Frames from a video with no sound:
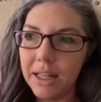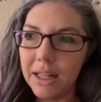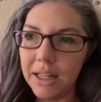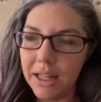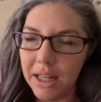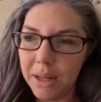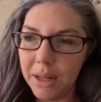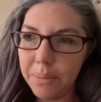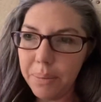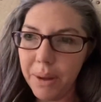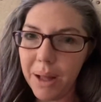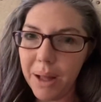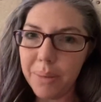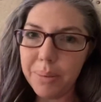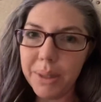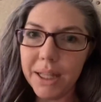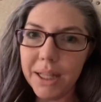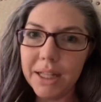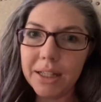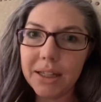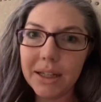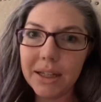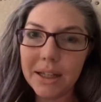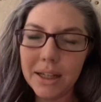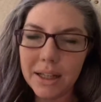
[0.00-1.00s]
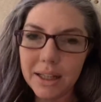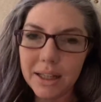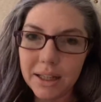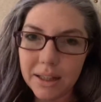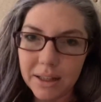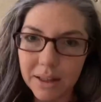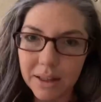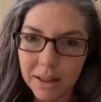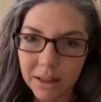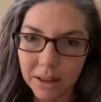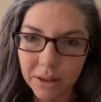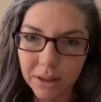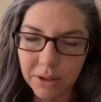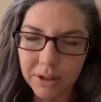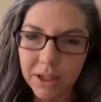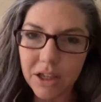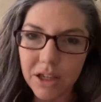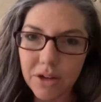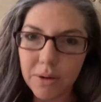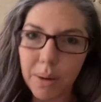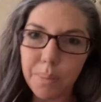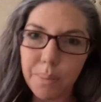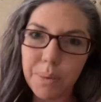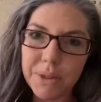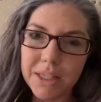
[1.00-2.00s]
in public, looking
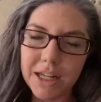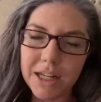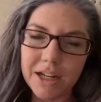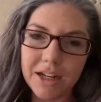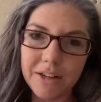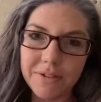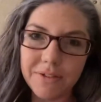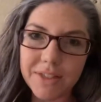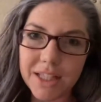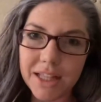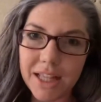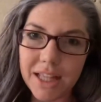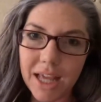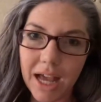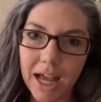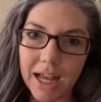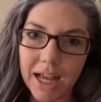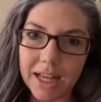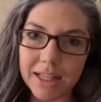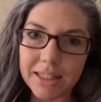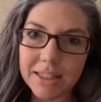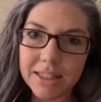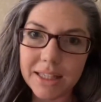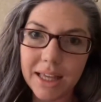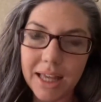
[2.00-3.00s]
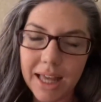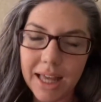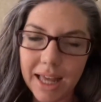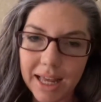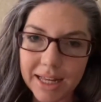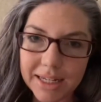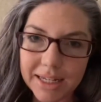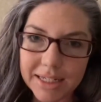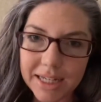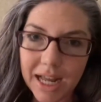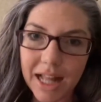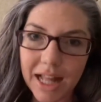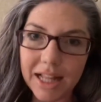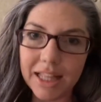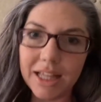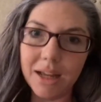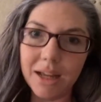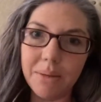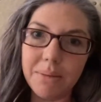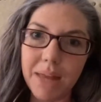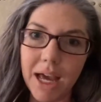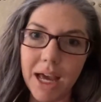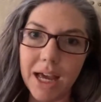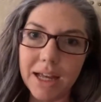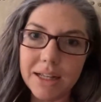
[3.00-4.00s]
representatives in the eyes and telling
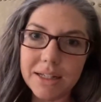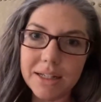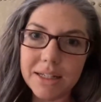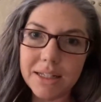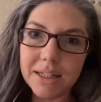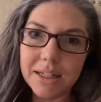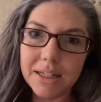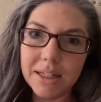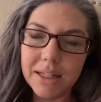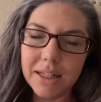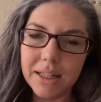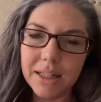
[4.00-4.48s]
them that.